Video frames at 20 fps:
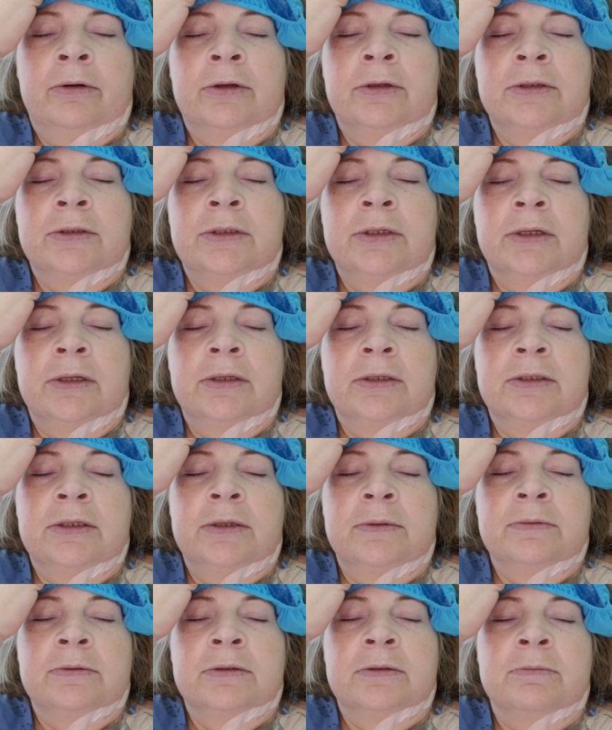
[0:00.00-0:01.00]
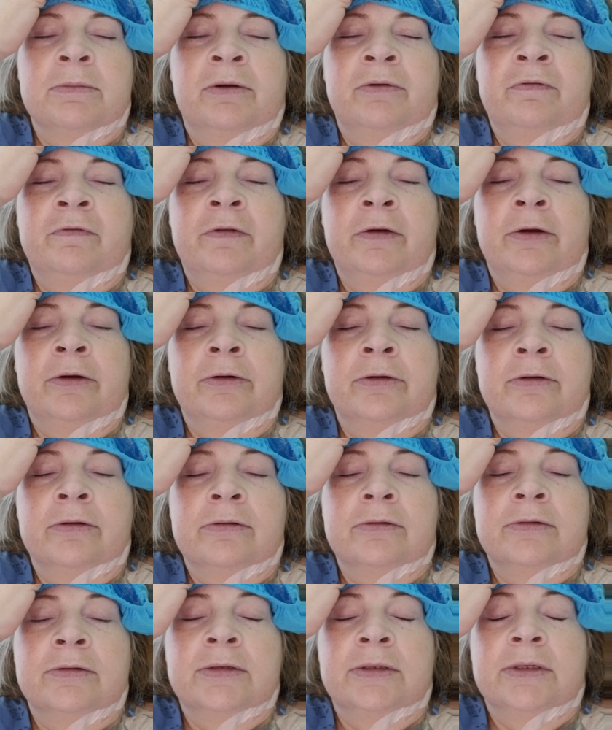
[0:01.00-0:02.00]
into the tips of my fingers,
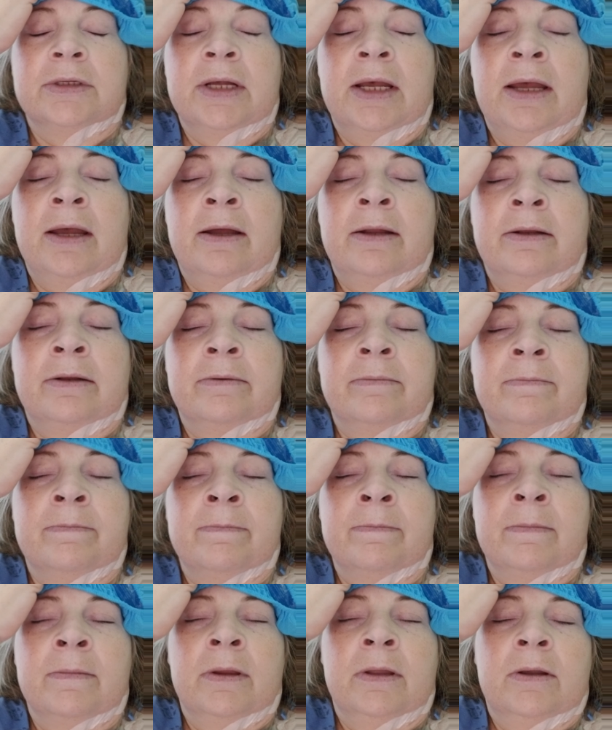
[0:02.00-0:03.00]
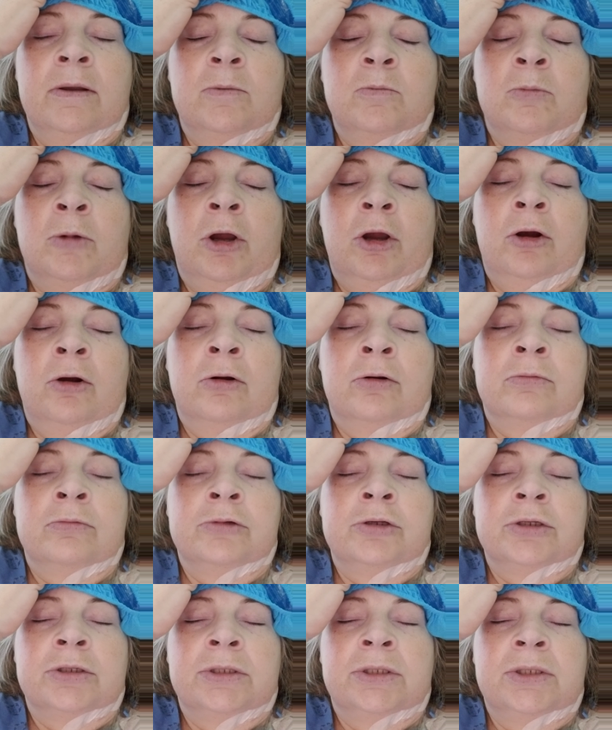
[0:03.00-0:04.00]
and my
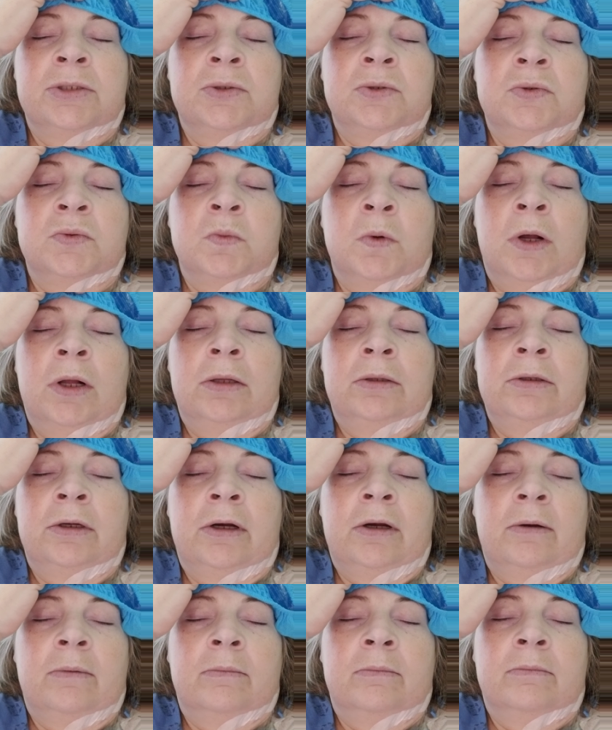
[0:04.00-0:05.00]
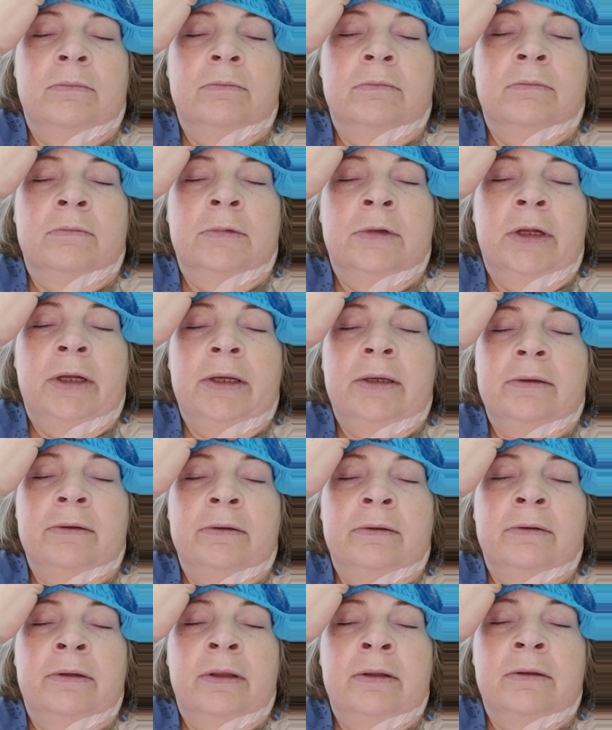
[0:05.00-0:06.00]
arm just swelled up like
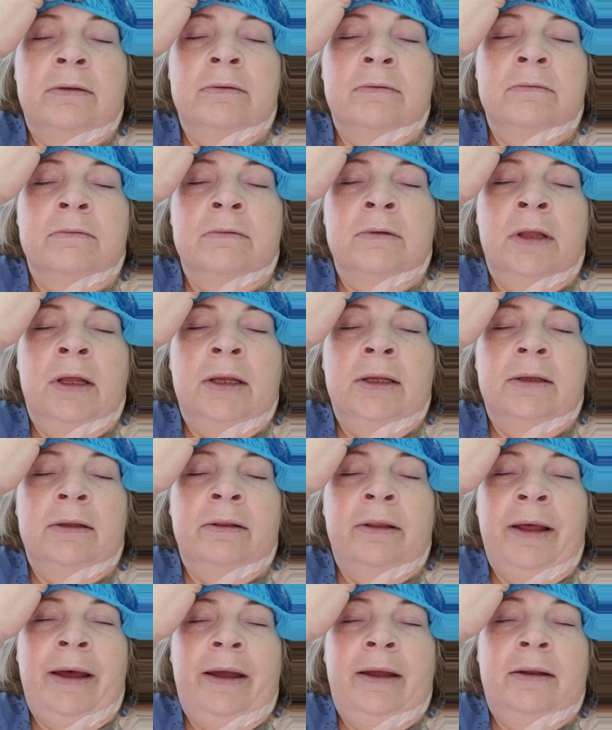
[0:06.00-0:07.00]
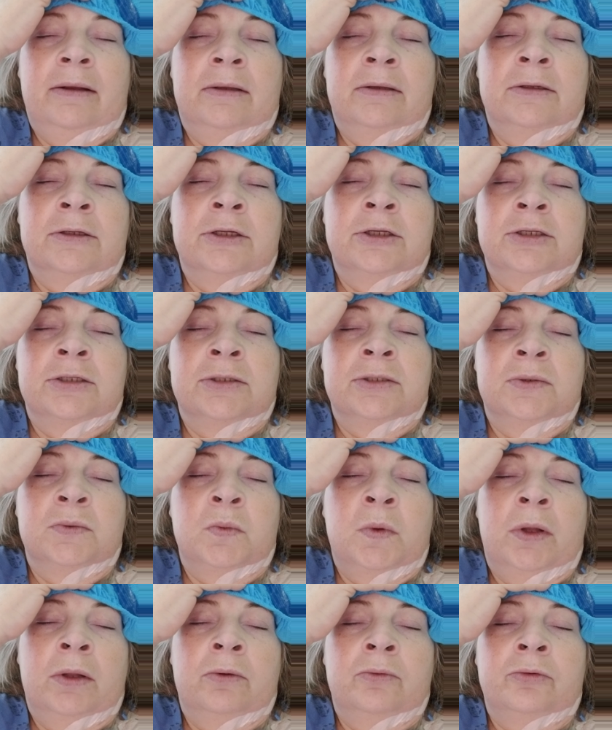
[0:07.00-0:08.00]
that, just
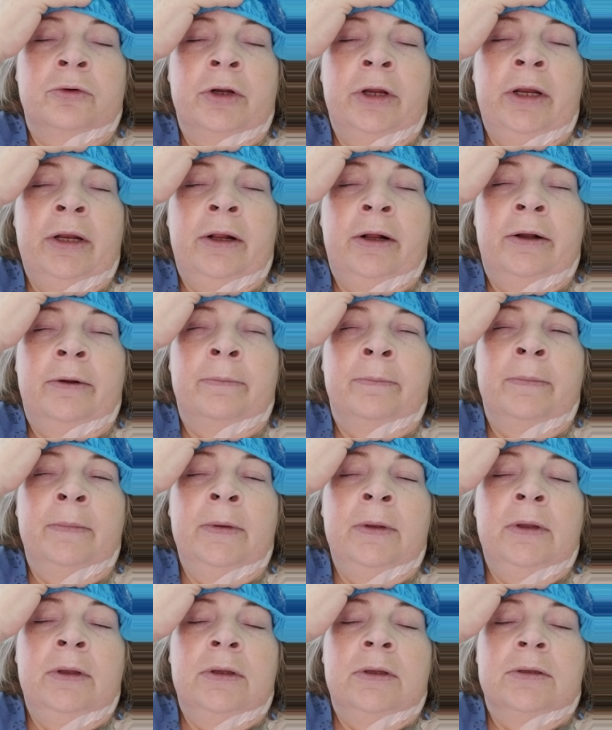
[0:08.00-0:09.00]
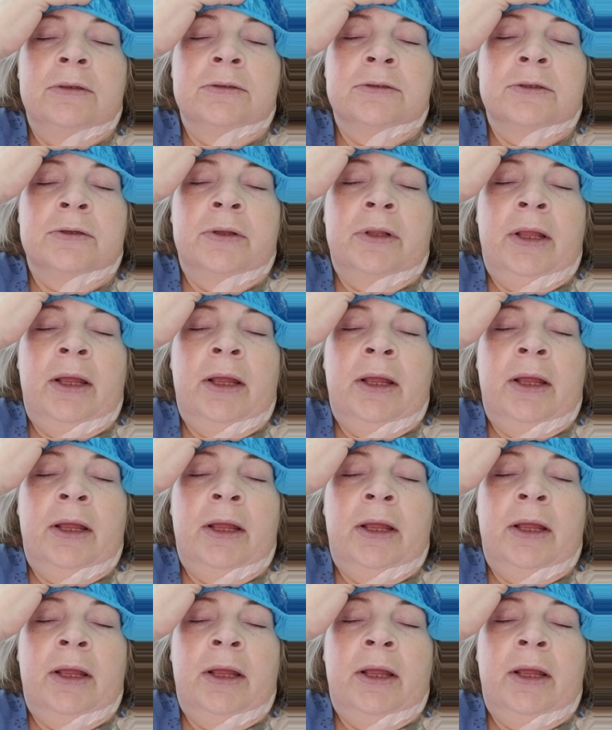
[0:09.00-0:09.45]
swelled right up. So they